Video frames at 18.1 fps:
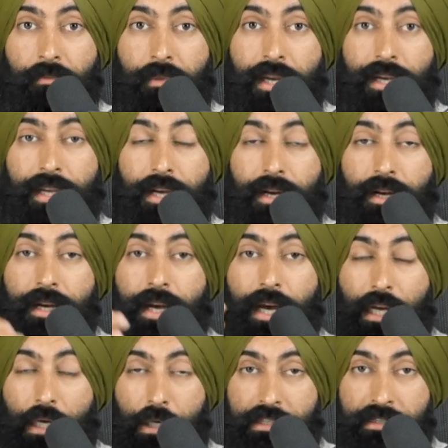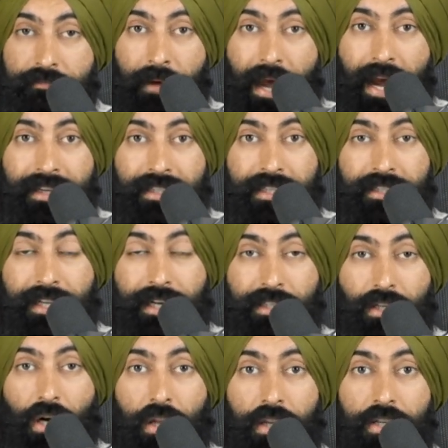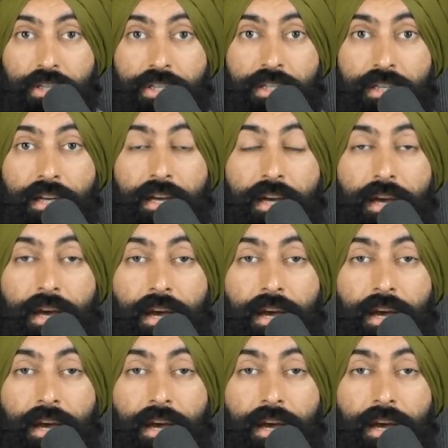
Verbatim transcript: media. It goes back to technology.